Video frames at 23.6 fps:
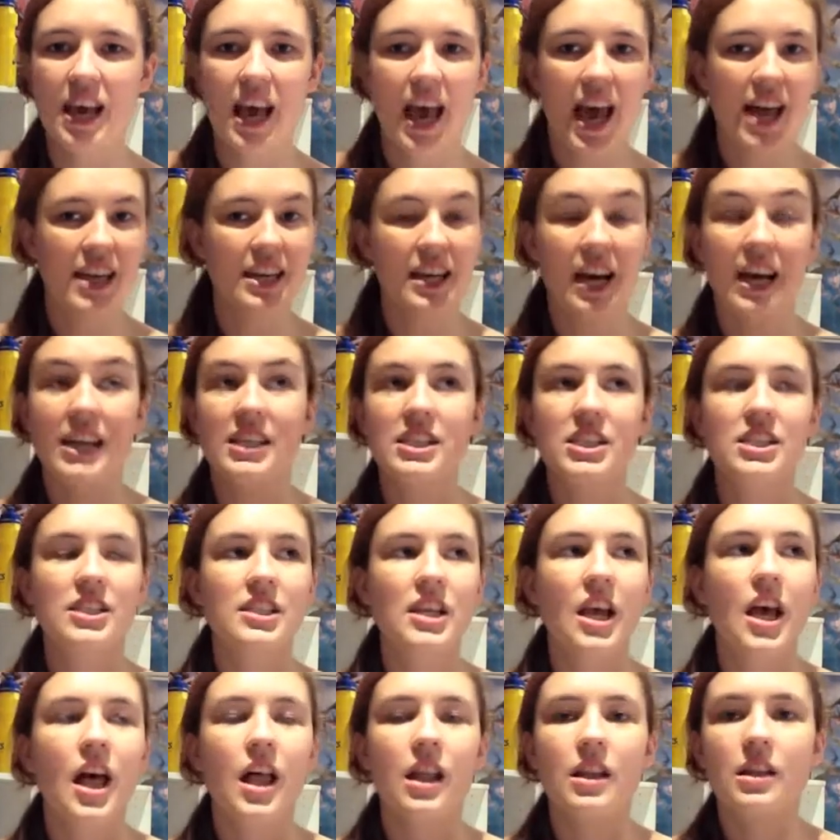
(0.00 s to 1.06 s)
And I just
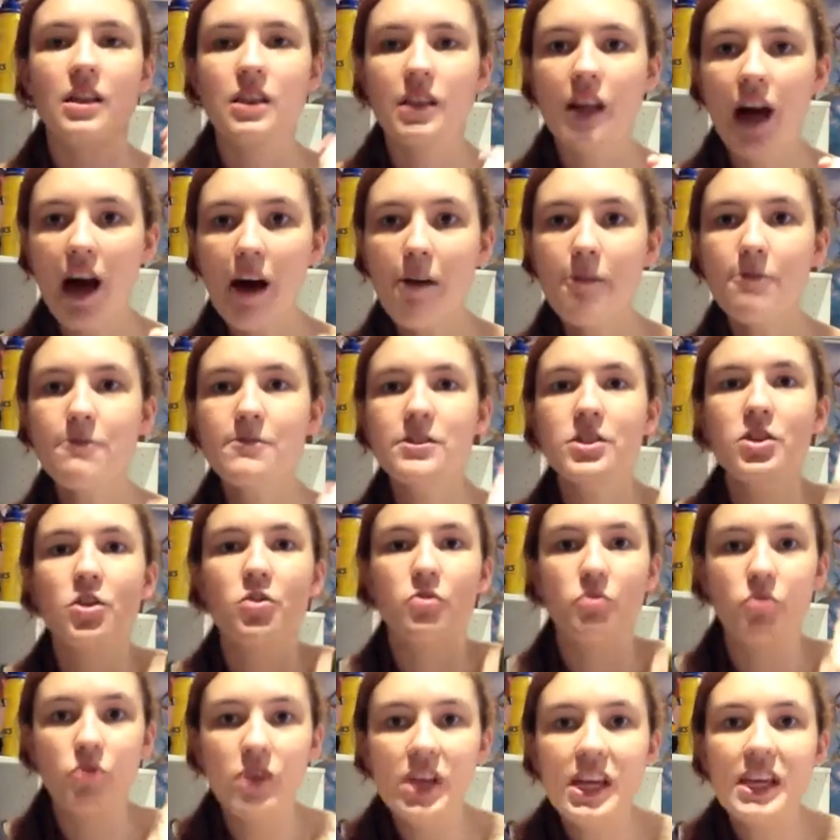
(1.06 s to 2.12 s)
loved
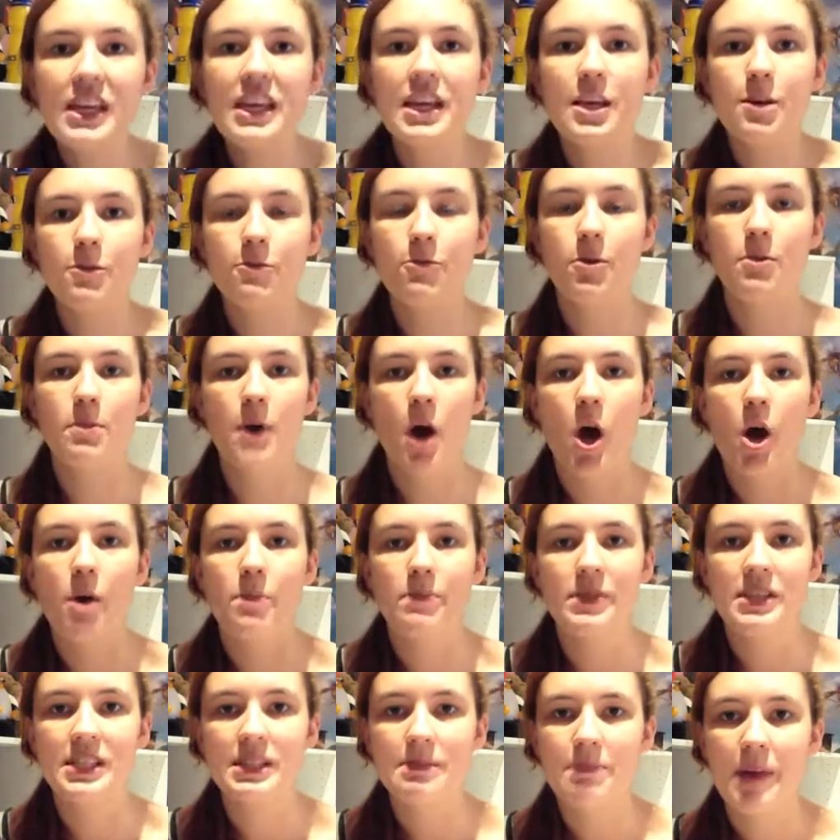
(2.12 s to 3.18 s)
reading from her
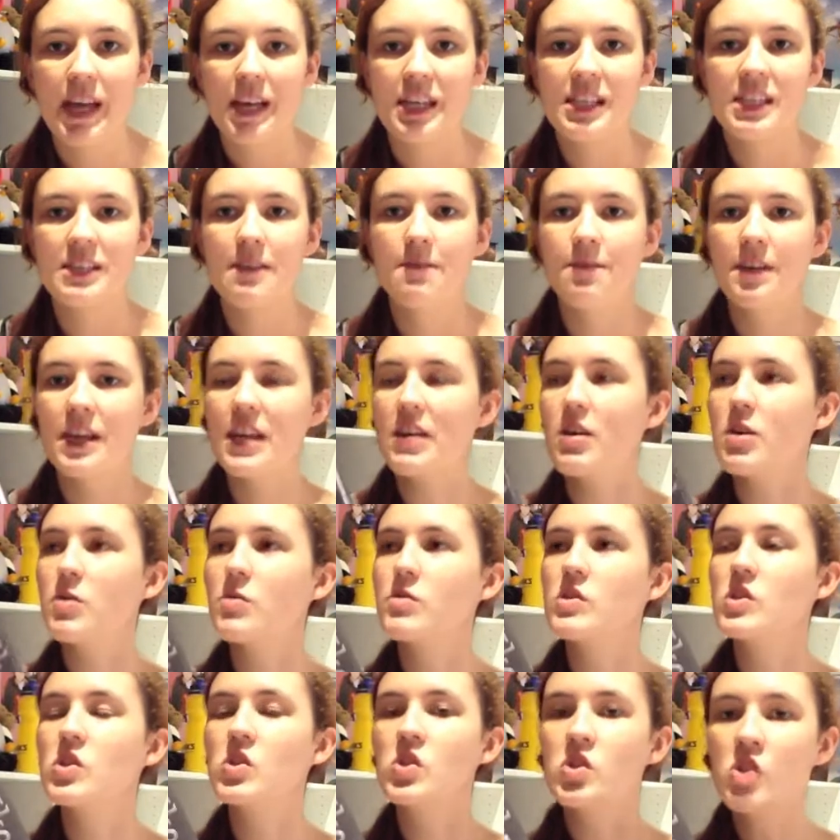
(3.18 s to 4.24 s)
perspective. It
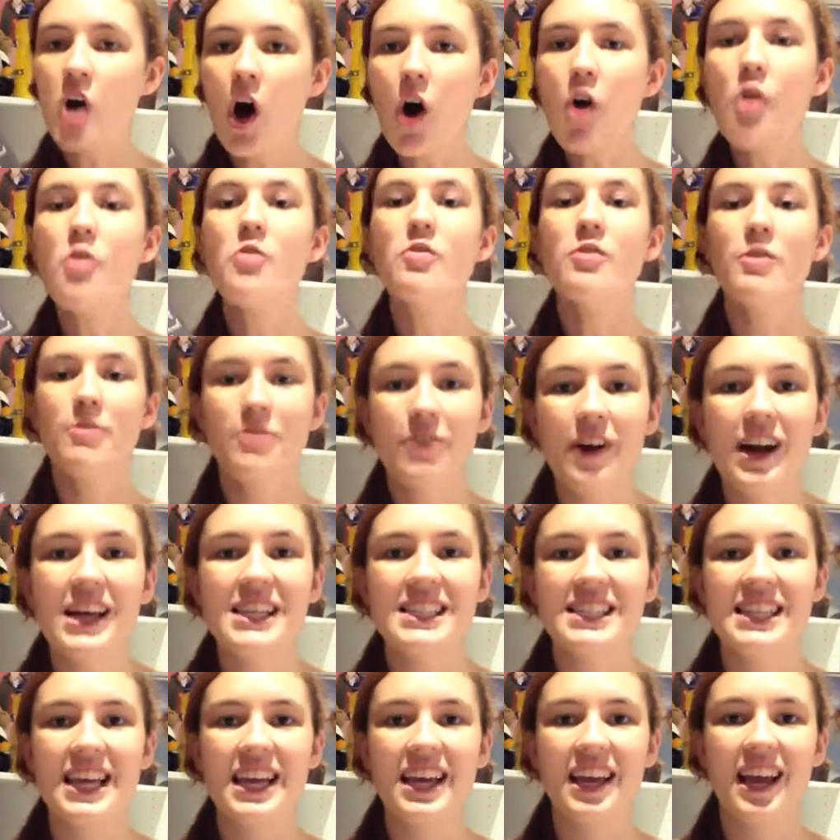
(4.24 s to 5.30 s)
was so
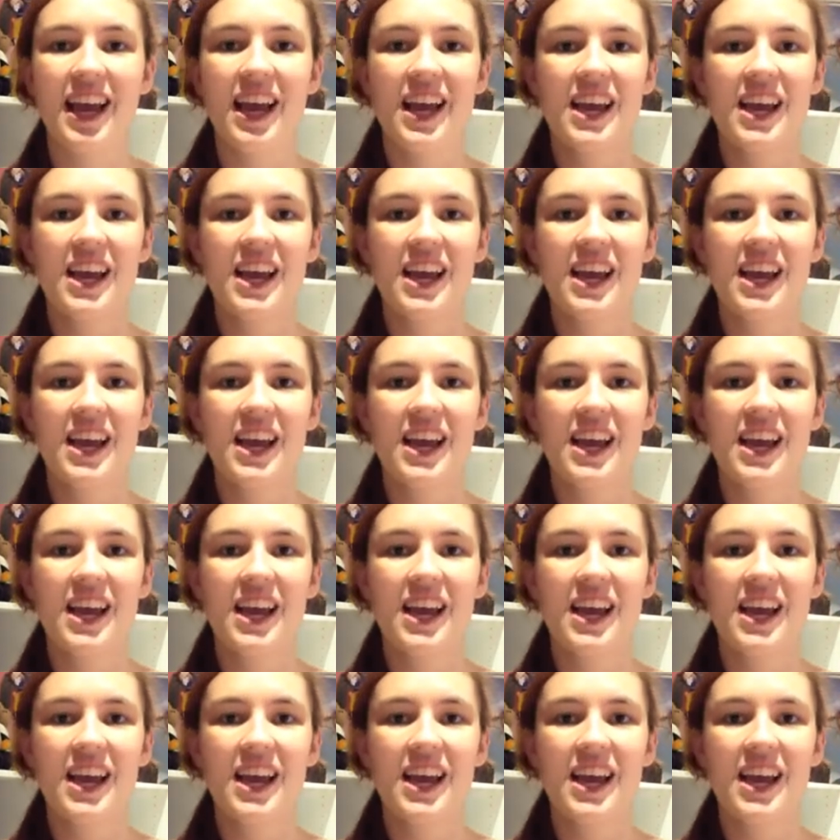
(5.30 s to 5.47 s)
refreshing